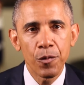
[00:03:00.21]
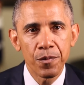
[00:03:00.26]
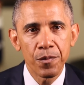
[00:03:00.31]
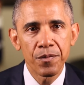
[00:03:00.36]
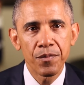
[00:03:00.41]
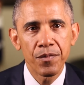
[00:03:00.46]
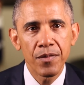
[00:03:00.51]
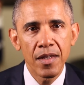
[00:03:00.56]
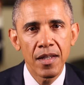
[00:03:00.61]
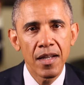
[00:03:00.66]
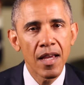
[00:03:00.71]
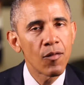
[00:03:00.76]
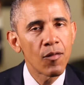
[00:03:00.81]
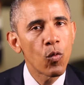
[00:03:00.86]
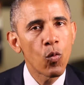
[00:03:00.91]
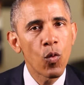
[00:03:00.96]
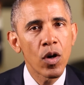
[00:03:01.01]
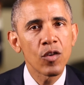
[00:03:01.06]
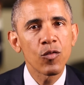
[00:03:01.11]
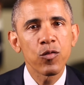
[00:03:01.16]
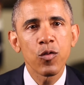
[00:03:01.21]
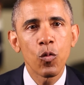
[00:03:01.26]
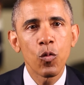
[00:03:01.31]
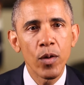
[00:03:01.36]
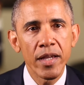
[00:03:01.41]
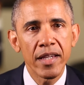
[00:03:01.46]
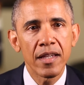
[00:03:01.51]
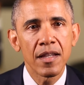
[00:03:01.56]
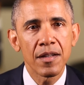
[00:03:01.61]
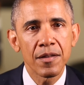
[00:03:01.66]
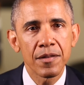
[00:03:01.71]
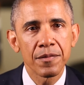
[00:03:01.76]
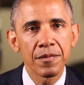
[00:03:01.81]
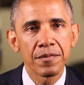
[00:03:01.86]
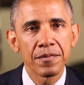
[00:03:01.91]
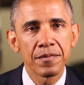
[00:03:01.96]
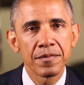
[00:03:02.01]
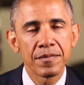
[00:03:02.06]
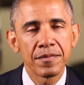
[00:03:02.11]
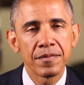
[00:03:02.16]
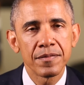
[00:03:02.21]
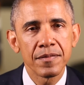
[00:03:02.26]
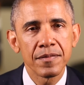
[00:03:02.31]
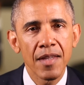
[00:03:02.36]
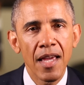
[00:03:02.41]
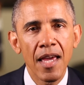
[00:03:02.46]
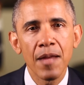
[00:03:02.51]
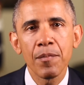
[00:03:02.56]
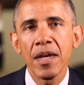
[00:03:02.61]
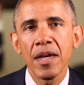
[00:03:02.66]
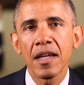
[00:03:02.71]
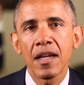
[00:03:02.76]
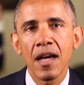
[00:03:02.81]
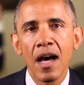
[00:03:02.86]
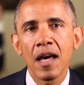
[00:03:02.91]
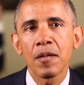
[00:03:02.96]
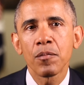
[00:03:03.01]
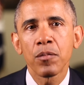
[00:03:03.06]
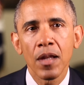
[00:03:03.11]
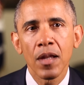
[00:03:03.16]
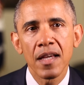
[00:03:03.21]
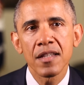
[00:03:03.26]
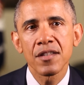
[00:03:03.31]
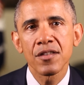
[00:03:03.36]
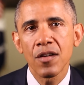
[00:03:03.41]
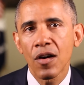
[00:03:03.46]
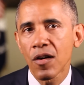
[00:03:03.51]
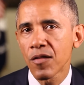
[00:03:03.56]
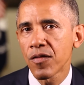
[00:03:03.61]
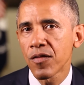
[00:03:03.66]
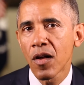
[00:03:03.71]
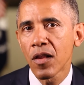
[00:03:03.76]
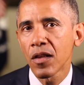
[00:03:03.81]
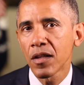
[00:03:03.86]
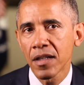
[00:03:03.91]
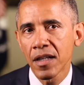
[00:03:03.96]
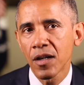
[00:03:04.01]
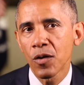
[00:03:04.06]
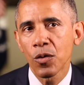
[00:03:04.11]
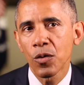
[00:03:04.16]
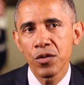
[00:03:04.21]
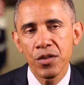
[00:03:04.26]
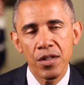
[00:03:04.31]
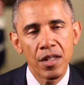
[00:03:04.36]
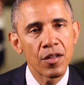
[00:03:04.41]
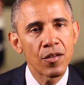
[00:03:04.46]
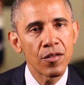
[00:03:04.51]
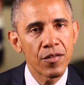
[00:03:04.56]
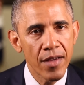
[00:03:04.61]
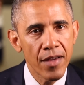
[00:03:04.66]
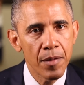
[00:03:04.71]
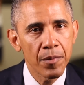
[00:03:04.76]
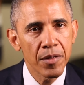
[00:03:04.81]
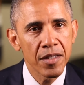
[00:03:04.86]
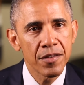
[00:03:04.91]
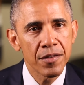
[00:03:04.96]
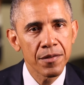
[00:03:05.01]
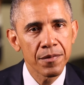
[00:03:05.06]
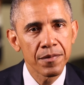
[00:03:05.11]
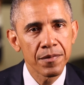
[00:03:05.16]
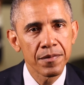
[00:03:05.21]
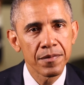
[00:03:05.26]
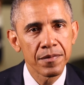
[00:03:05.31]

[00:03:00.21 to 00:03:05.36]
you, and have a wonderful weekend and may God bless our fallen heroes and their families.